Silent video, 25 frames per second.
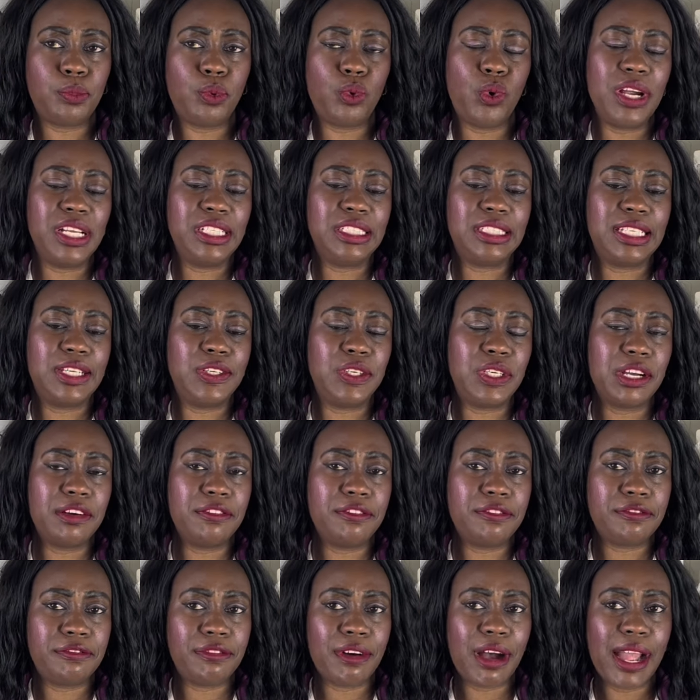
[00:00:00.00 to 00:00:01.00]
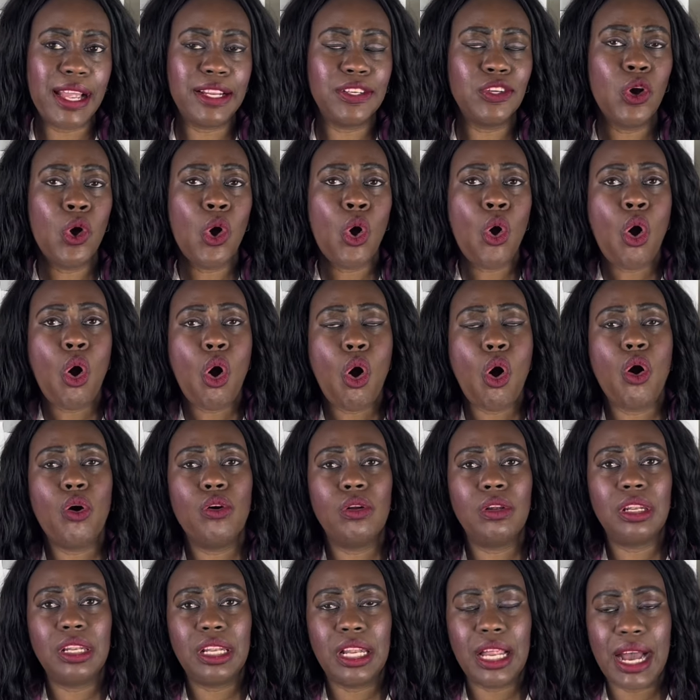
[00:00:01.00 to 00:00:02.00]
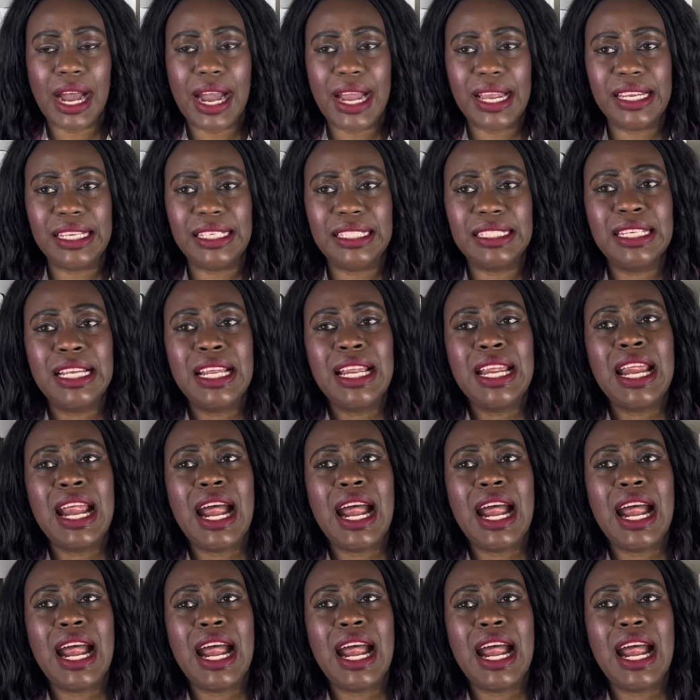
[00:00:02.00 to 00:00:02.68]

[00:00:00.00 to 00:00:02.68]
points that you can find online.